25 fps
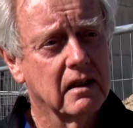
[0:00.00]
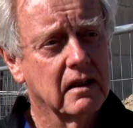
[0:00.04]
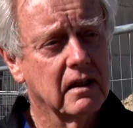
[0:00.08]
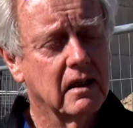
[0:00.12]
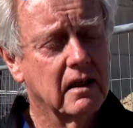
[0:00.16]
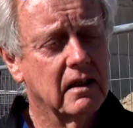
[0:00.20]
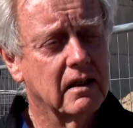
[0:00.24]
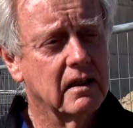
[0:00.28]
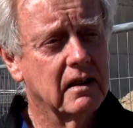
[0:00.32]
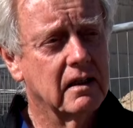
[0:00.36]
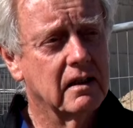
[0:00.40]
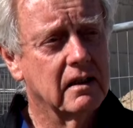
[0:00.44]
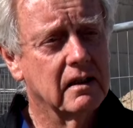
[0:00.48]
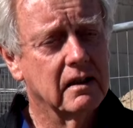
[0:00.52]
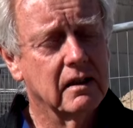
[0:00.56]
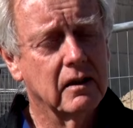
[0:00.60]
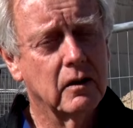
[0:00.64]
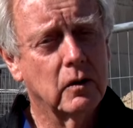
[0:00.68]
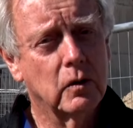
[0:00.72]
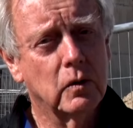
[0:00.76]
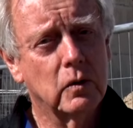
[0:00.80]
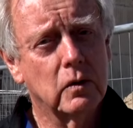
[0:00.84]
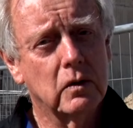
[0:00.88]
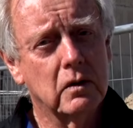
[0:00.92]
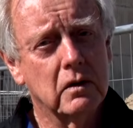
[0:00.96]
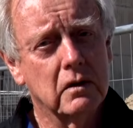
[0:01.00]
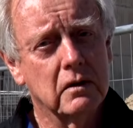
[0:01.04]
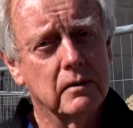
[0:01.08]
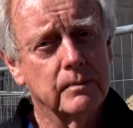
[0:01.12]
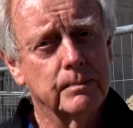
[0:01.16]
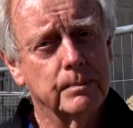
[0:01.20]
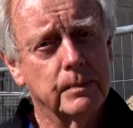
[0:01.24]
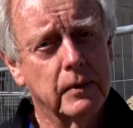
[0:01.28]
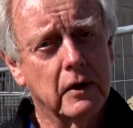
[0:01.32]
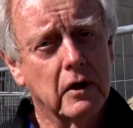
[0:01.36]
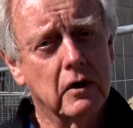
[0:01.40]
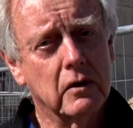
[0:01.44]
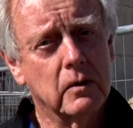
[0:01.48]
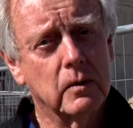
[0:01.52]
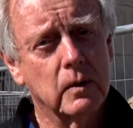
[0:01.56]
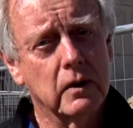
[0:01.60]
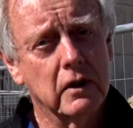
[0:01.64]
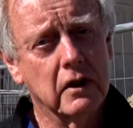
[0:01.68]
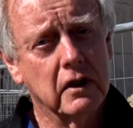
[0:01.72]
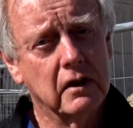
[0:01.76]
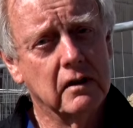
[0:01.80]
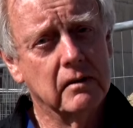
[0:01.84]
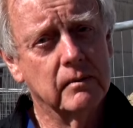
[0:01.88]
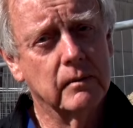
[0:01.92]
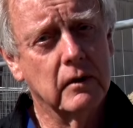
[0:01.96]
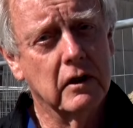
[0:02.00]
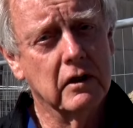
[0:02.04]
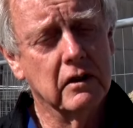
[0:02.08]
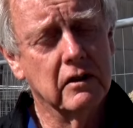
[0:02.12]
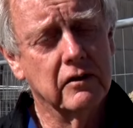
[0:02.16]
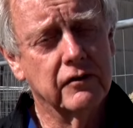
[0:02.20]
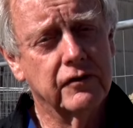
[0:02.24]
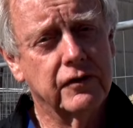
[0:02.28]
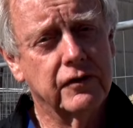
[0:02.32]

or blockwork on a